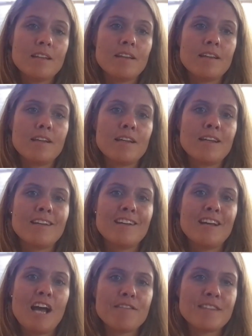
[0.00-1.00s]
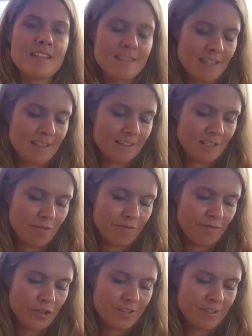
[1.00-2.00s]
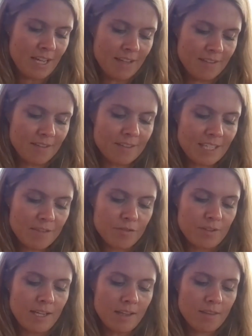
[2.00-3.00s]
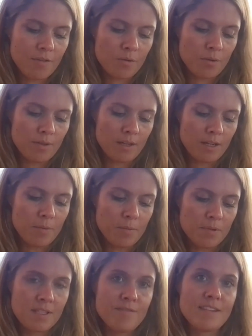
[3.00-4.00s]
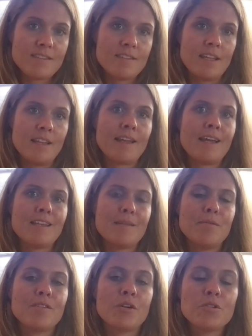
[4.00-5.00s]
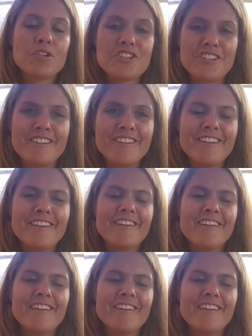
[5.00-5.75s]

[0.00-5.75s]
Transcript: I've seen that kind of firsthand, the need for that through the companies I invested in Catapult Ocean.